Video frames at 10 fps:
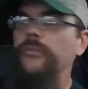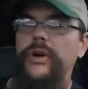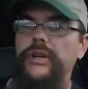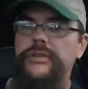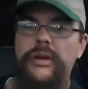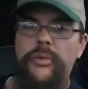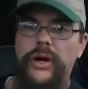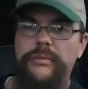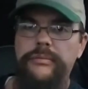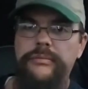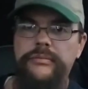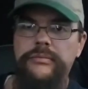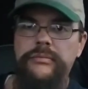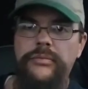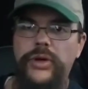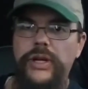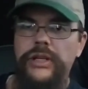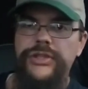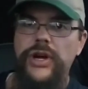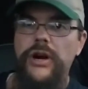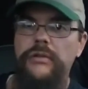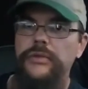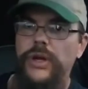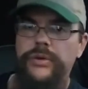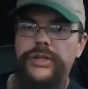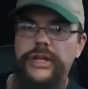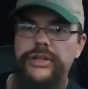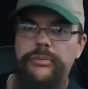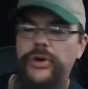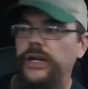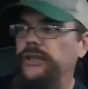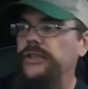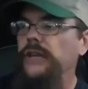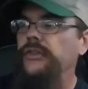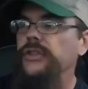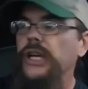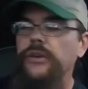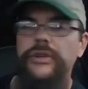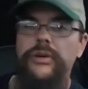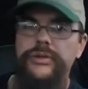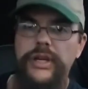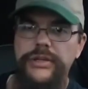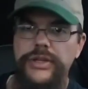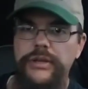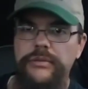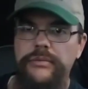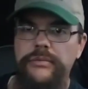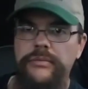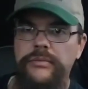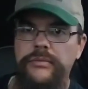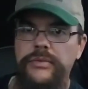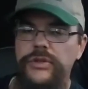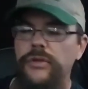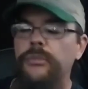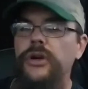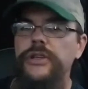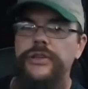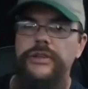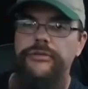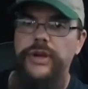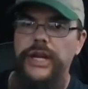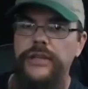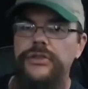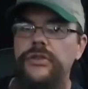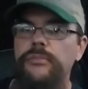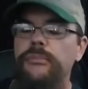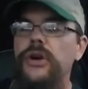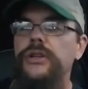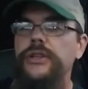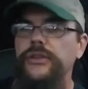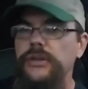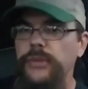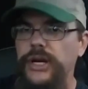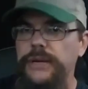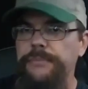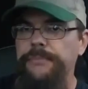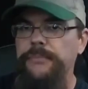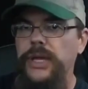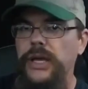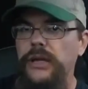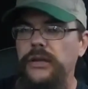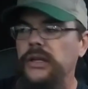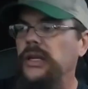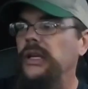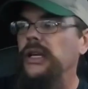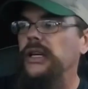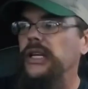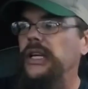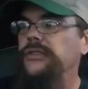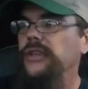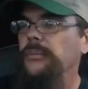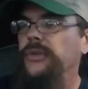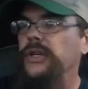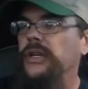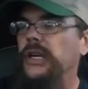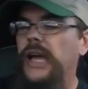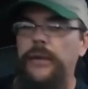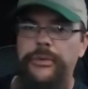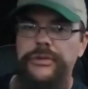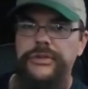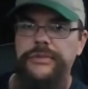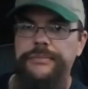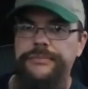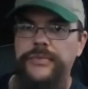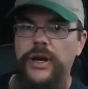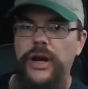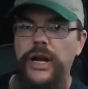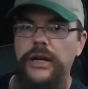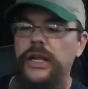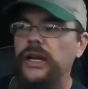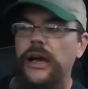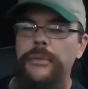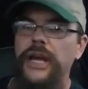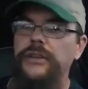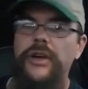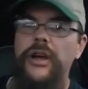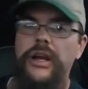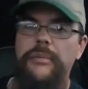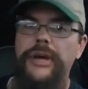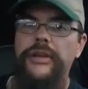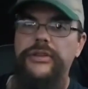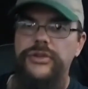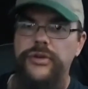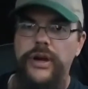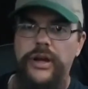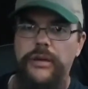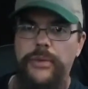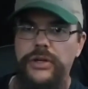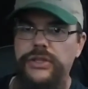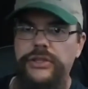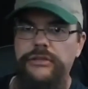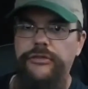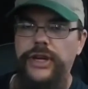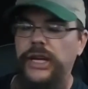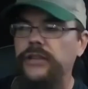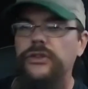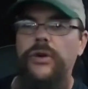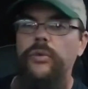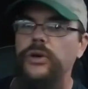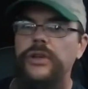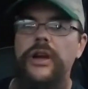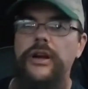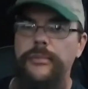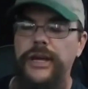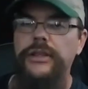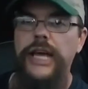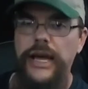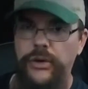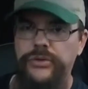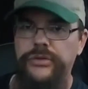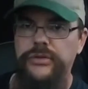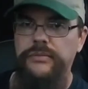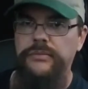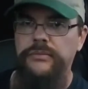Put it somewhere. Put it in a jar. Don't touch it. Put it in a savings account. Don't touch it. It's your emergency fund. That's your emergency money, okay? In case something happens, all right? Now, I'm not talking about the truck emergency fund. That's a whole, we're talking about the house.